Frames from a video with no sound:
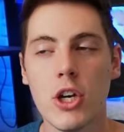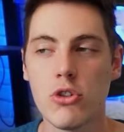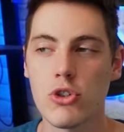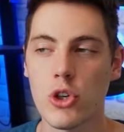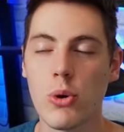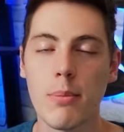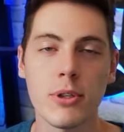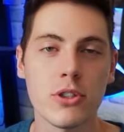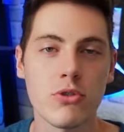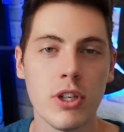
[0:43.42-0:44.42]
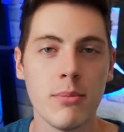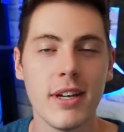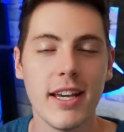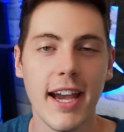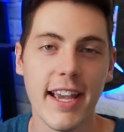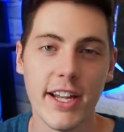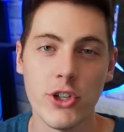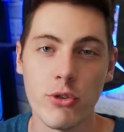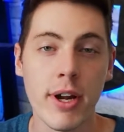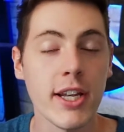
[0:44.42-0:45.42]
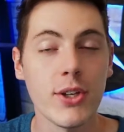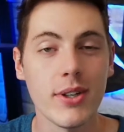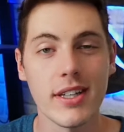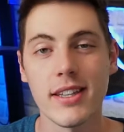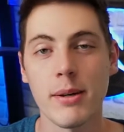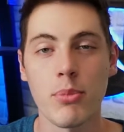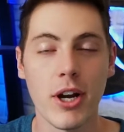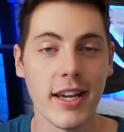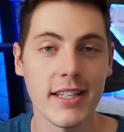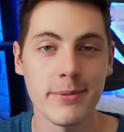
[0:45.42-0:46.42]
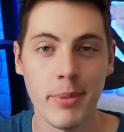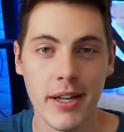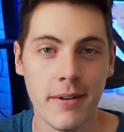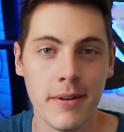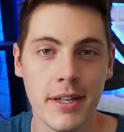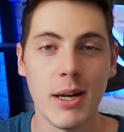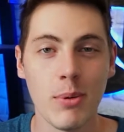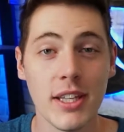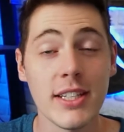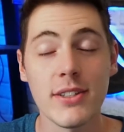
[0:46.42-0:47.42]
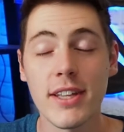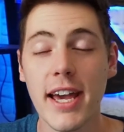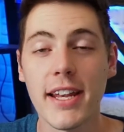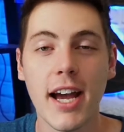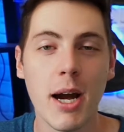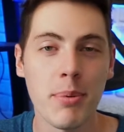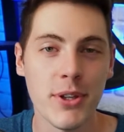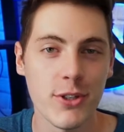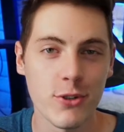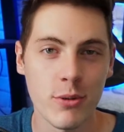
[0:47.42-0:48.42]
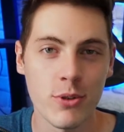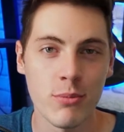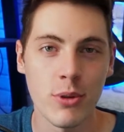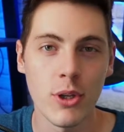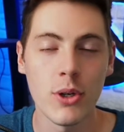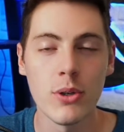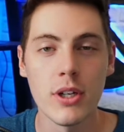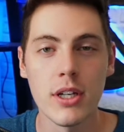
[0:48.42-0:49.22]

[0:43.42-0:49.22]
show up on stream and get you ready to hit that broadcast button. Now we'll link to that up in the description below,